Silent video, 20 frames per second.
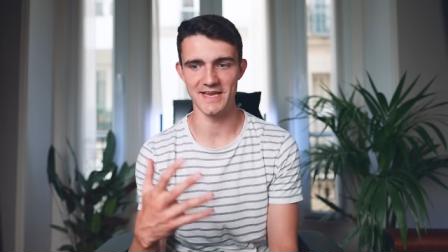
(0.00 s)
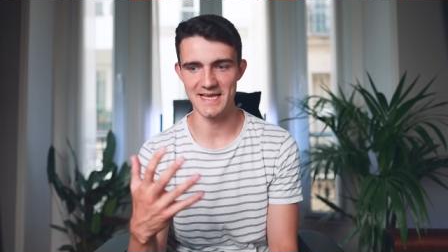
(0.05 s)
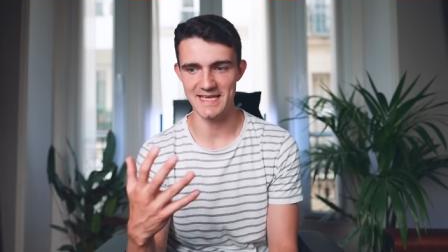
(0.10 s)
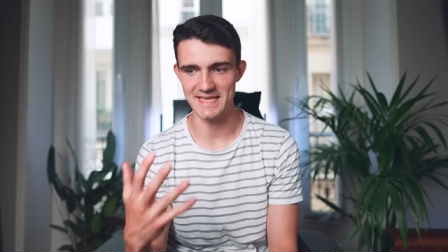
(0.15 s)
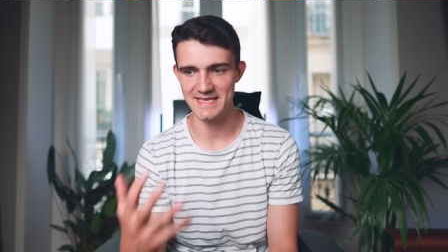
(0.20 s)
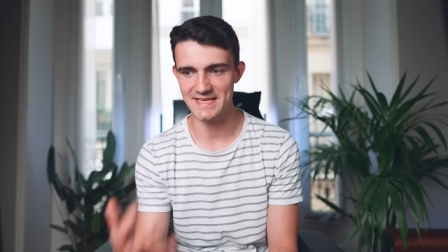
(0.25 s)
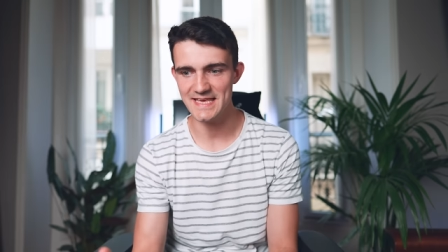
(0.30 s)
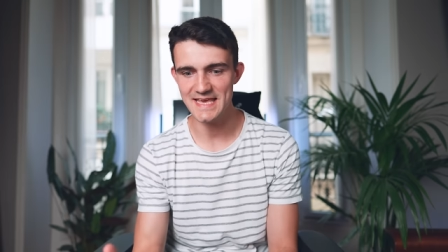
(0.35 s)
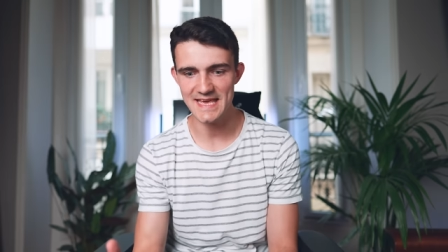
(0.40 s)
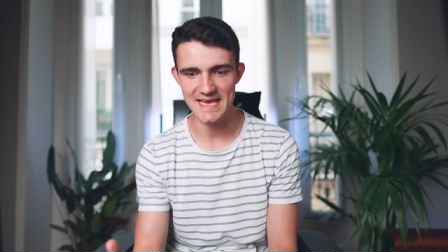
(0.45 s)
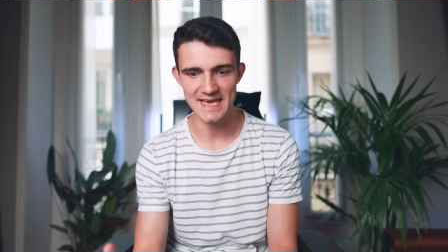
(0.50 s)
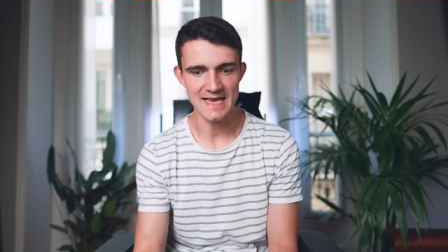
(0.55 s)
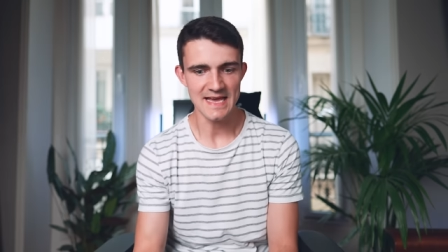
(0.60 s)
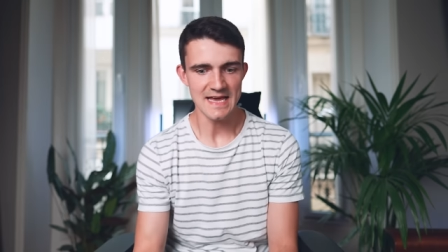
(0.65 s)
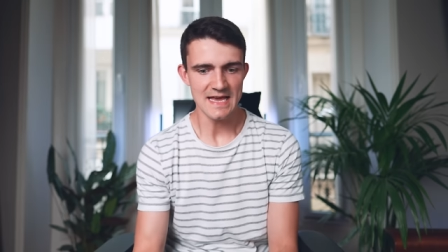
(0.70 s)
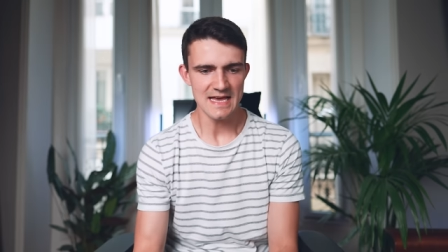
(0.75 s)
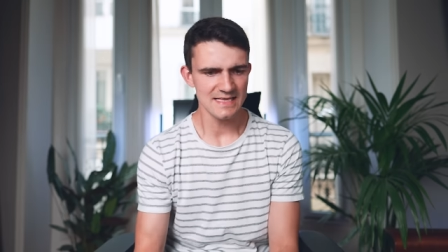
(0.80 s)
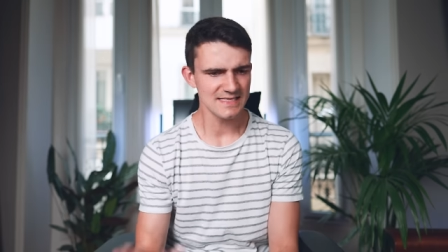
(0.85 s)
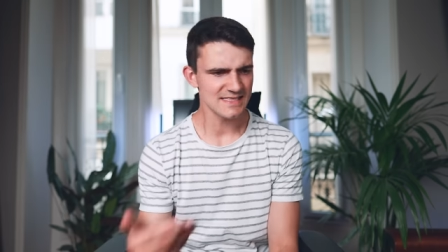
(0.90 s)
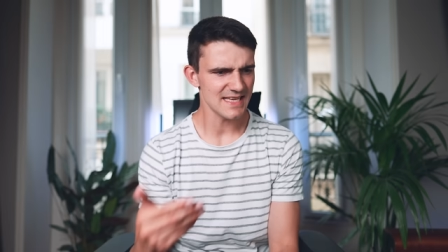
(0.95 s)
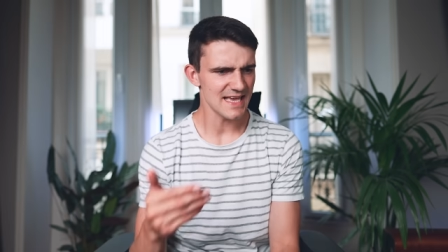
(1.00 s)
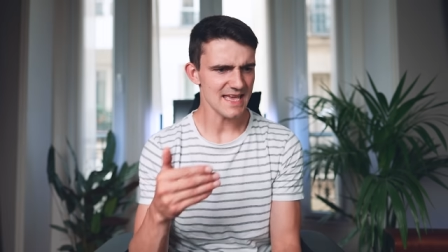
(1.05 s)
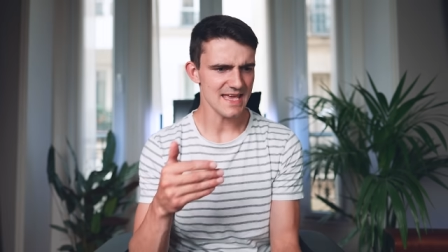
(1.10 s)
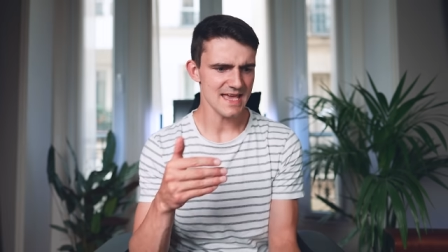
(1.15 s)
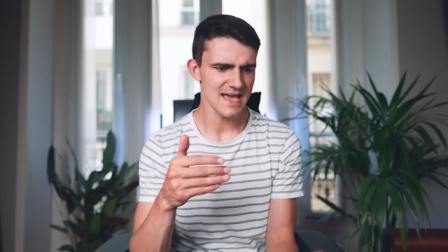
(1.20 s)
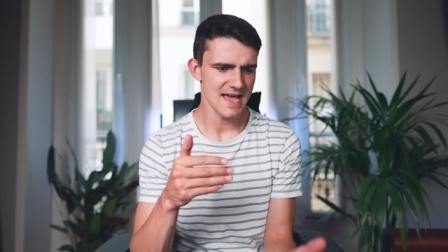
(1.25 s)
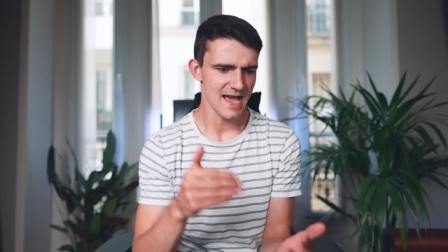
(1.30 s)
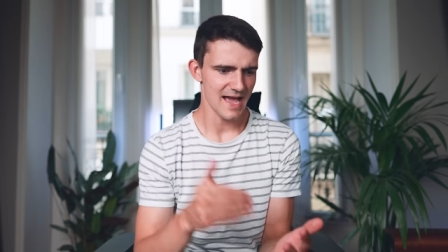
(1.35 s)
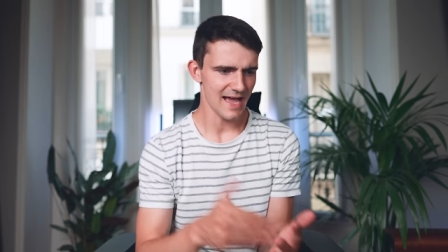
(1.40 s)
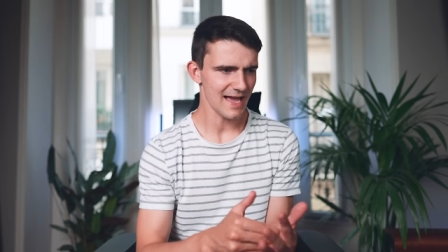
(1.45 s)
a year and
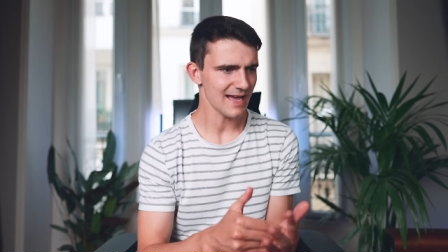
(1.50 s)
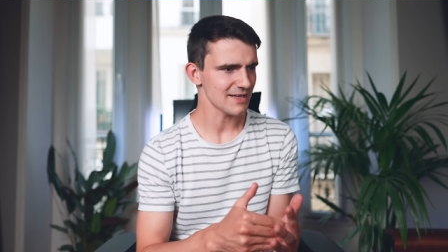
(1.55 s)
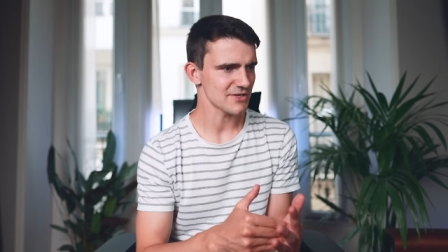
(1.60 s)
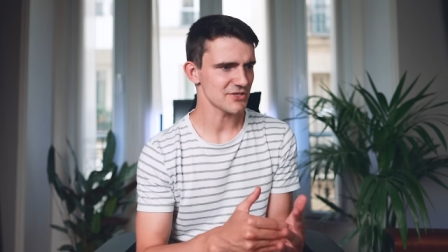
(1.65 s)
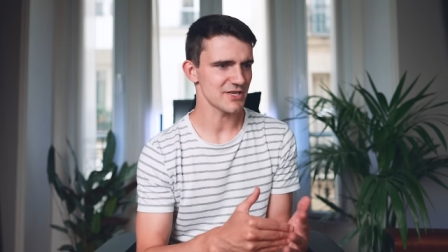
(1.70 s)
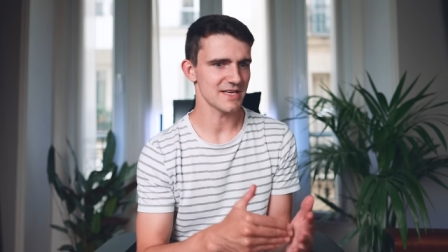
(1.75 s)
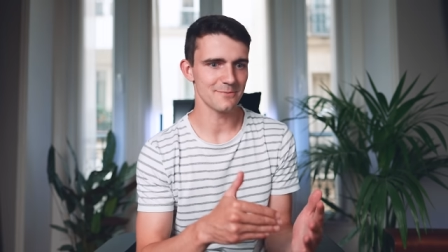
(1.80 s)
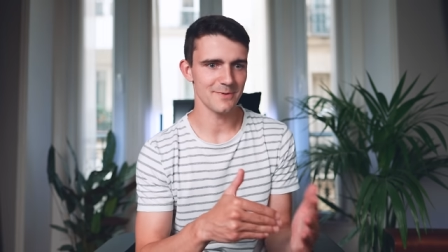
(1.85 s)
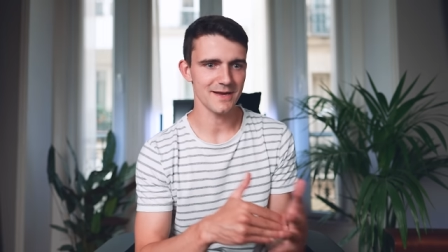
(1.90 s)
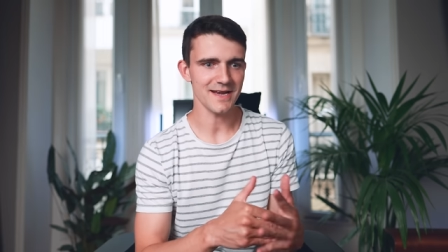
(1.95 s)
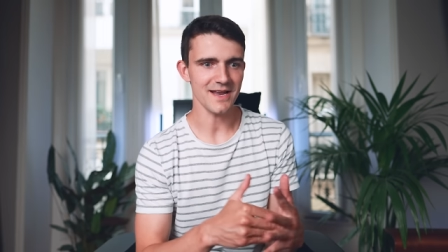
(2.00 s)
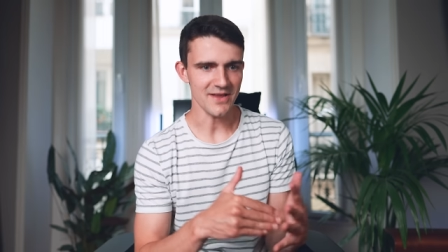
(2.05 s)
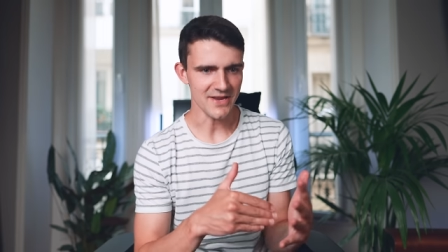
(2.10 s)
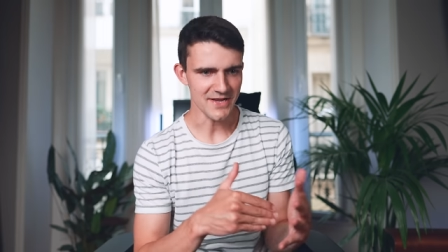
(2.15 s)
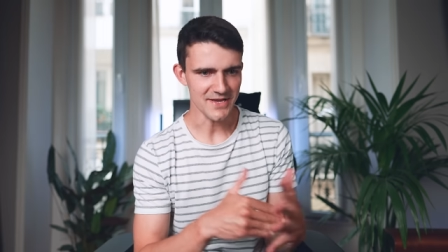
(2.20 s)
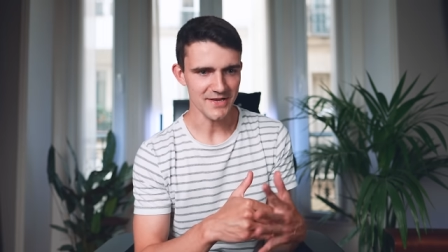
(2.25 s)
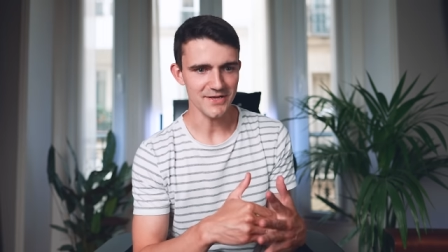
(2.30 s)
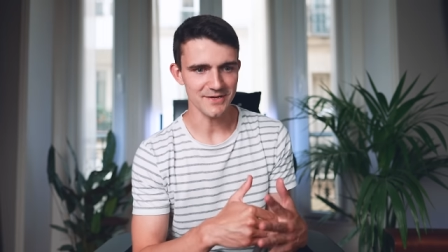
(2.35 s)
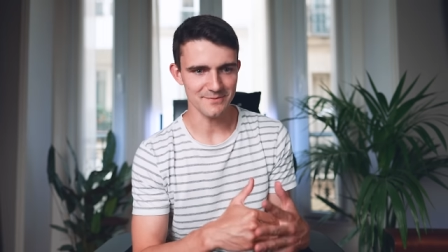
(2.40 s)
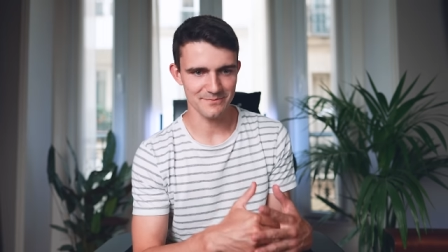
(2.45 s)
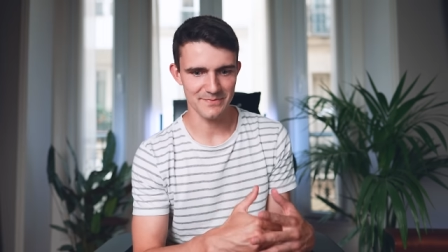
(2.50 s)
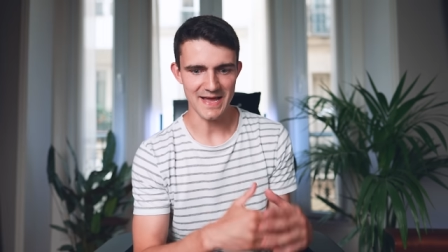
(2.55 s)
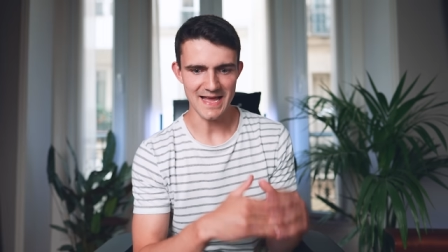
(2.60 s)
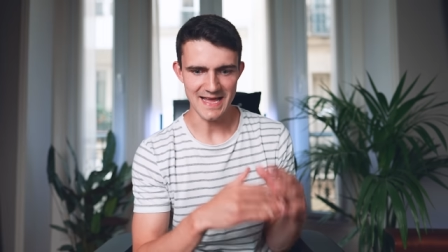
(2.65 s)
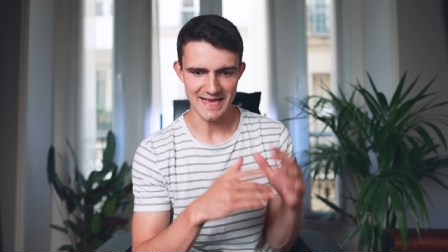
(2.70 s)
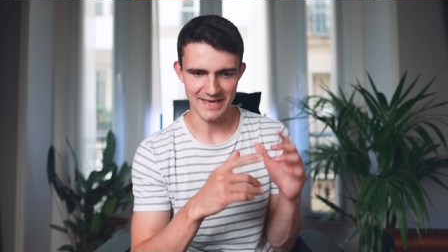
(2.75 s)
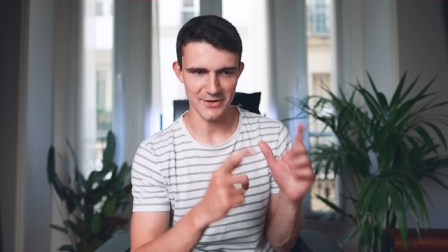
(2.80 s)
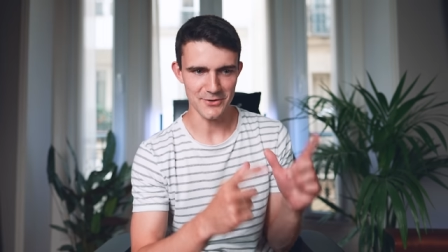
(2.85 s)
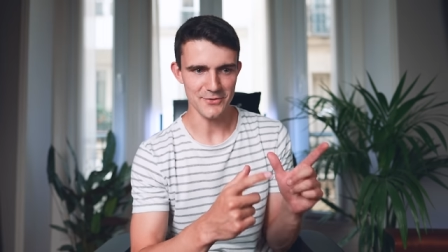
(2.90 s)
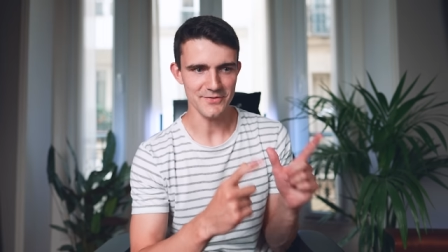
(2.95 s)
say, actually, when I look
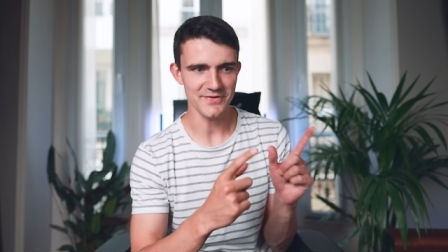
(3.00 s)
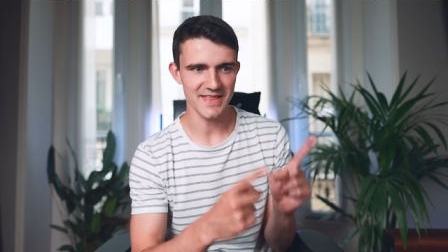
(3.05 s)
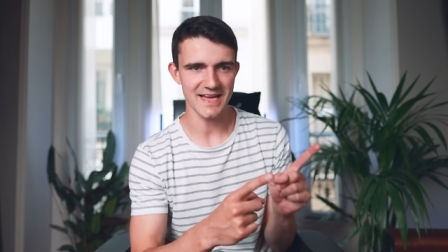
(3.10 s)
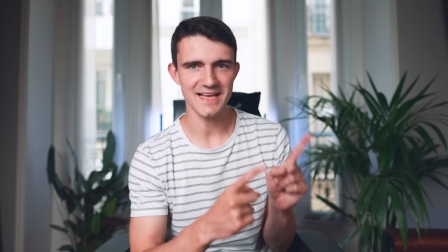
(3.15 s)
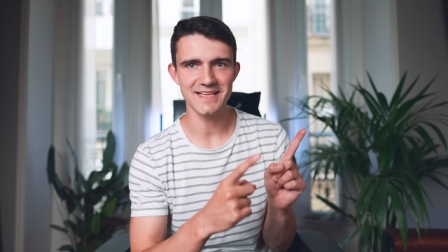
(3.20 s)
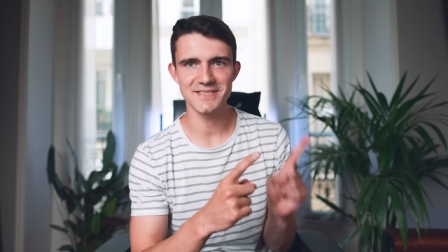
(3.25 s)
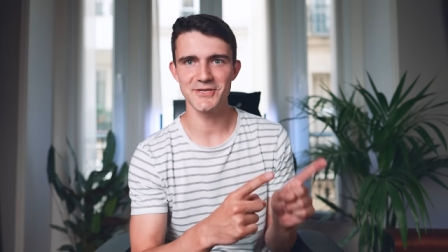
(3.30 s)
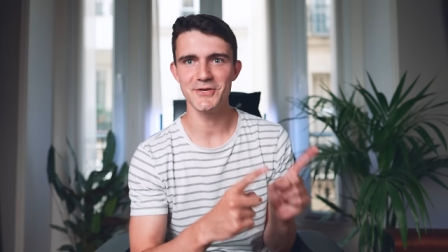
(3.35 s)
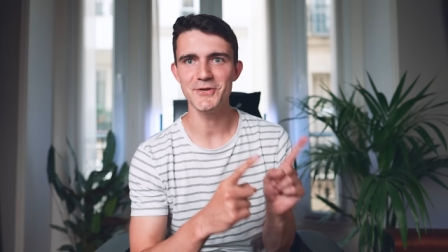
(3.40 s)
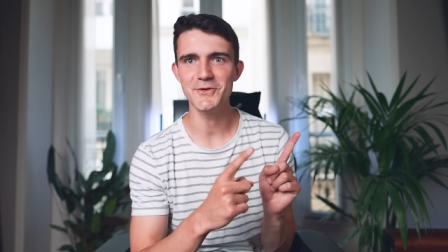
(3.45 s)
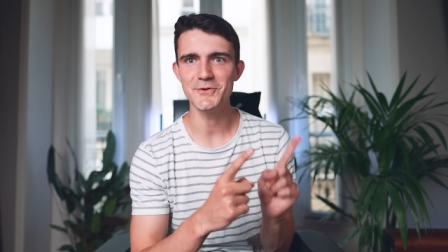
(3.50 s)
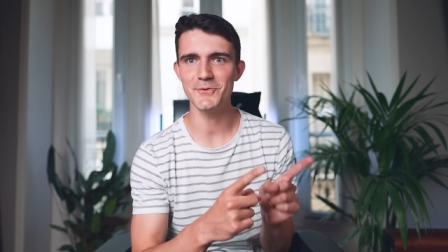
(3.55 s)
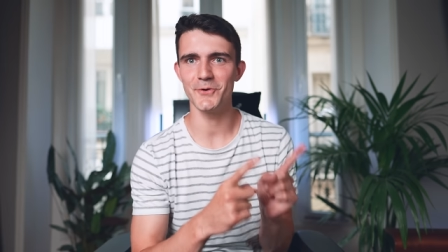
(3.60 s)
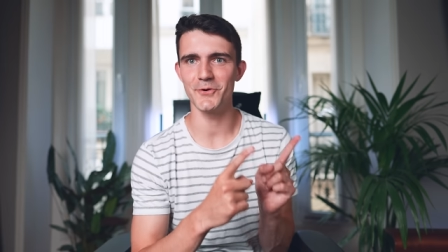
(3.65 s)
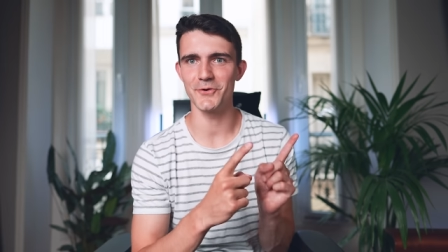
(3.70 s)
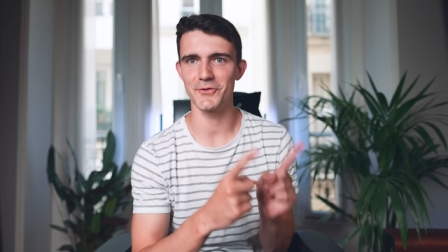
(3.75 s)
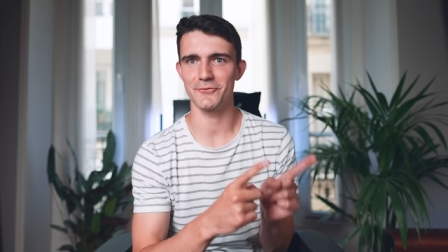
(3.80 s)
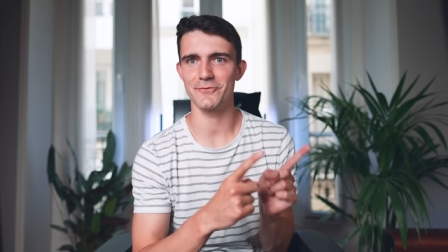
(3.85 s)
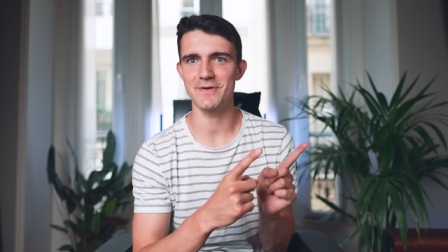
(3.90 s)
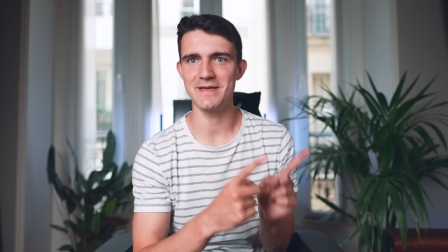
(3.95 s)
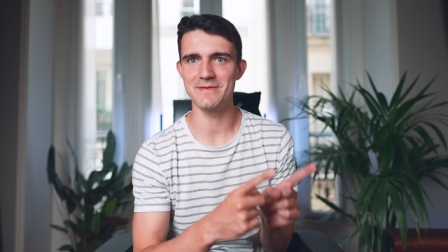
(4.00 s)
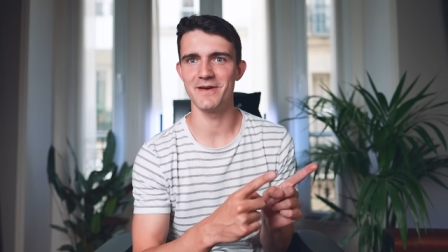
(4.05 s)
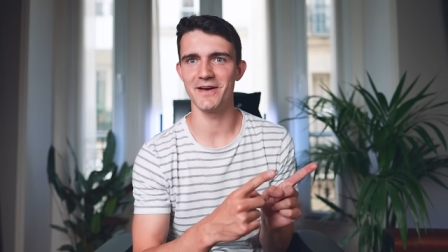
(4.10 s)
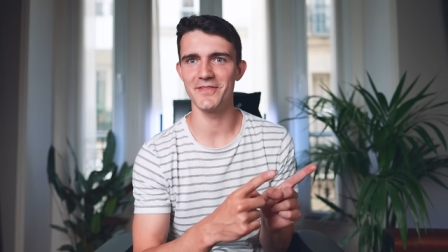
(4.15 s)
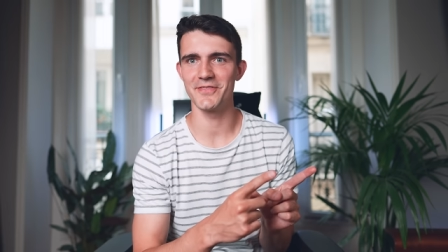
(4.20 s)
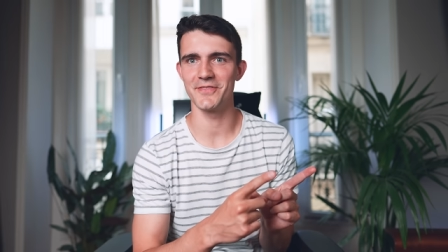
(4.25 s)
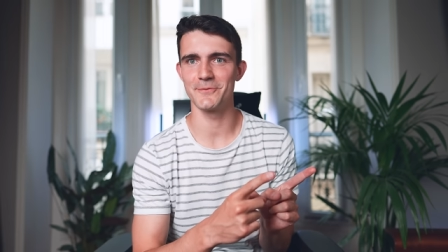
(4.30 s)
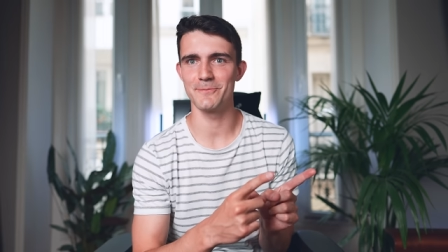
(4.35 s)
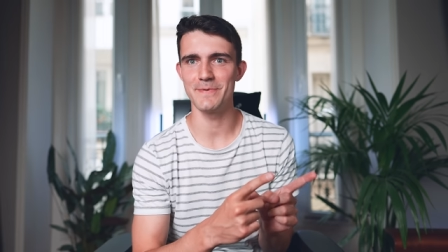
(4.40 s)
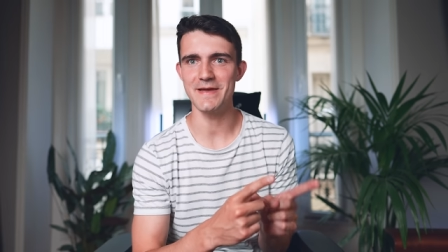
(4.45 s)
back over that 2 or 3
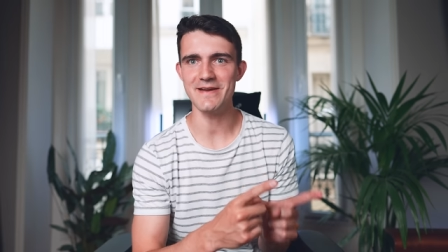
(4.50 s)
month